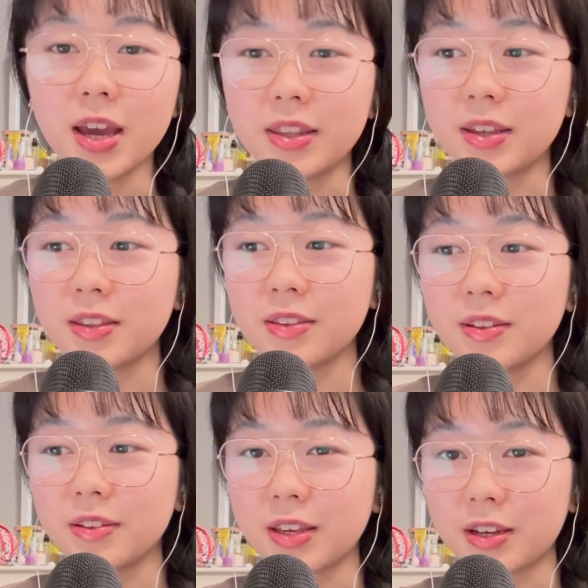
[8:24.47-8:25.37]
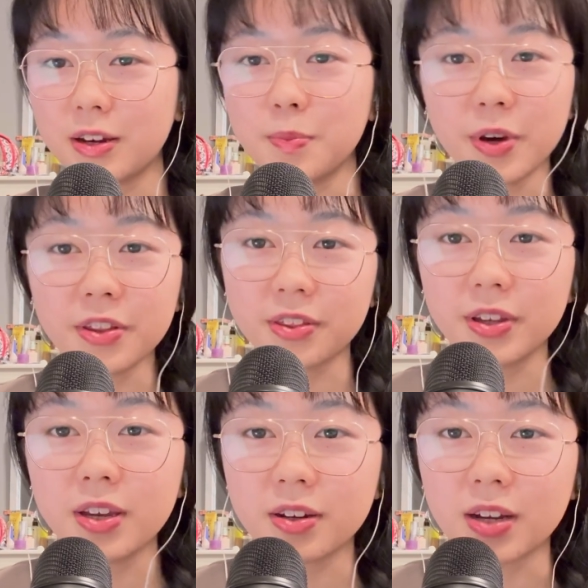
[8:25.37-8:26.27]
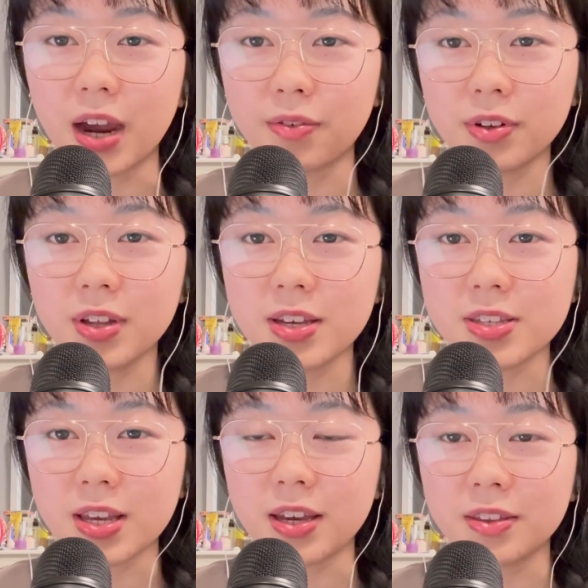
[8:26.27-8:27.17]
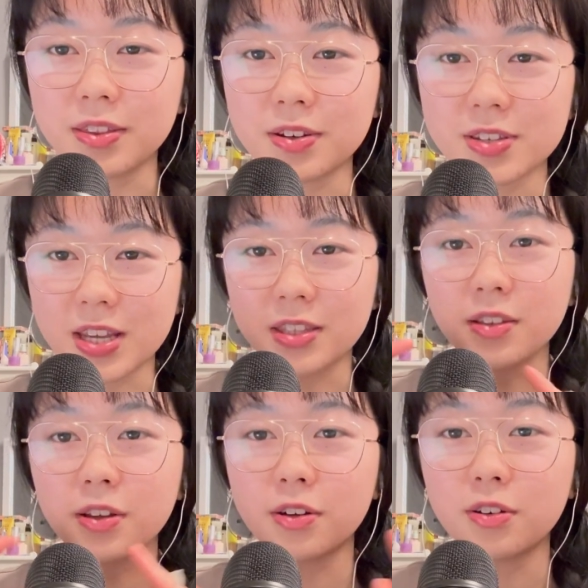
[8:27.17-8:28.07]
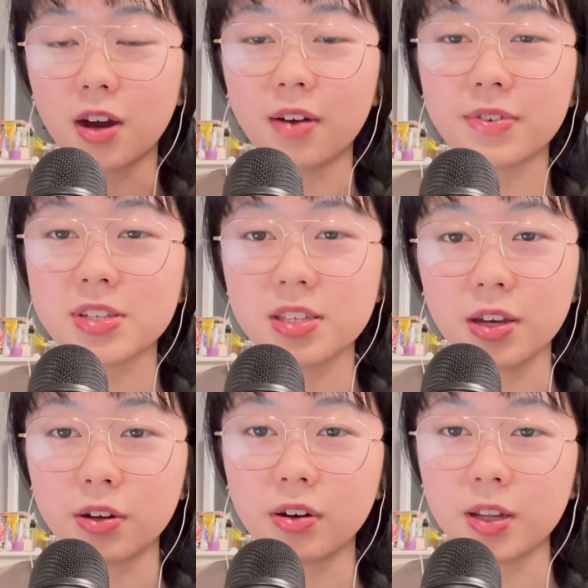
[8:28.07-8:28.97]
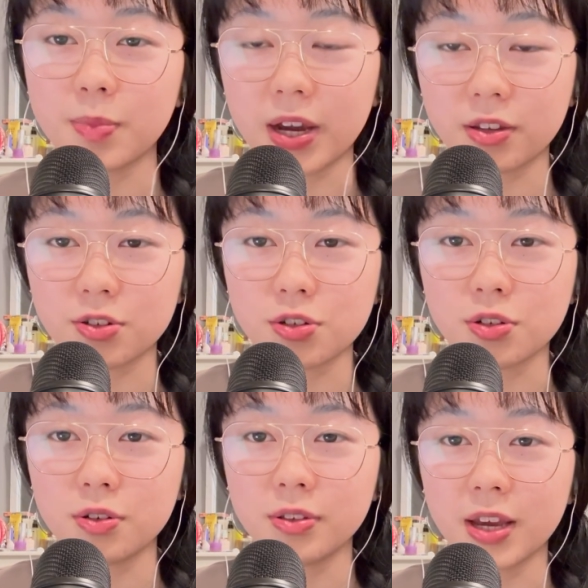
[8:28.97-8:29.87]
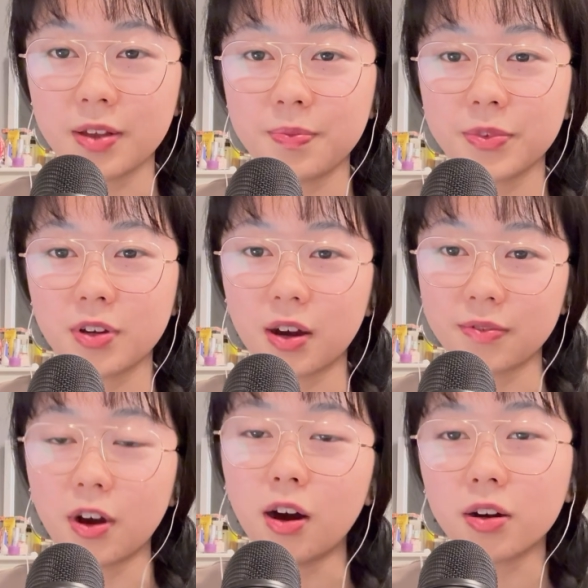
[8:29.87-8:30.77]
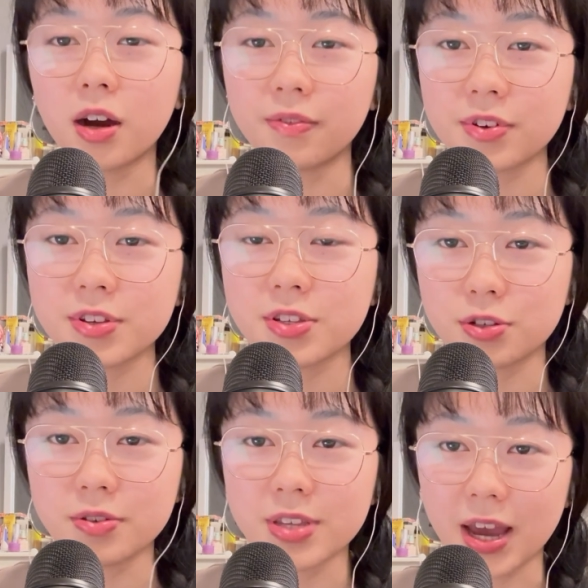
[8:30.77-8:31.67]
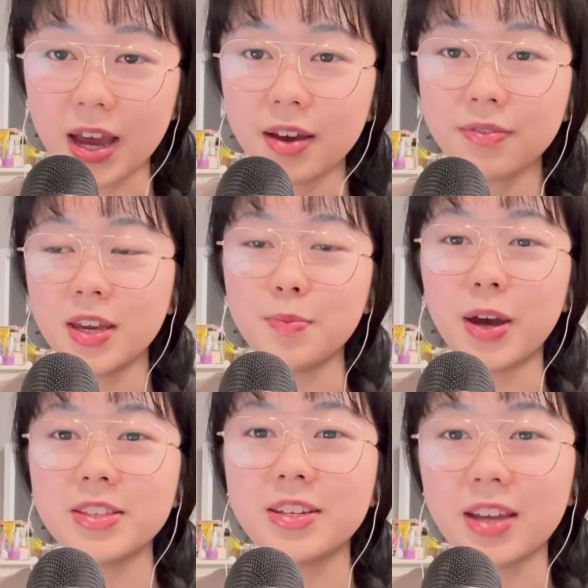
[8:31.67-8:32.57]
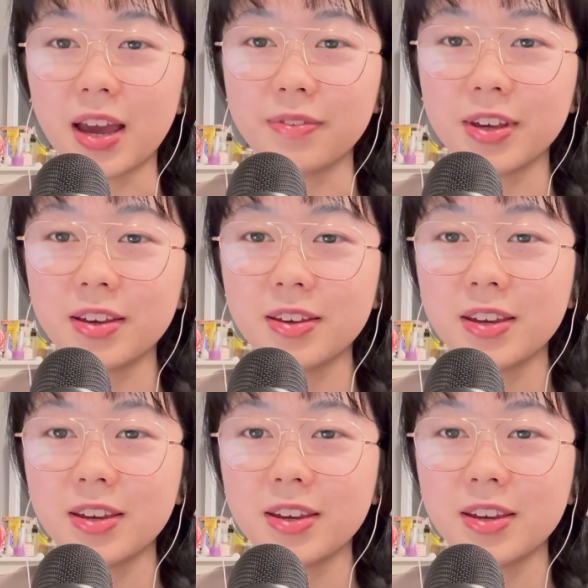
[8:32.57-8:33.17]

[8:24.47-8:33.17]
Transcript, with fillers: And then like a month later, I realized that there's like the little Converse logo on the back of the shoe that con all Converse shoes have, and mine didn't have that.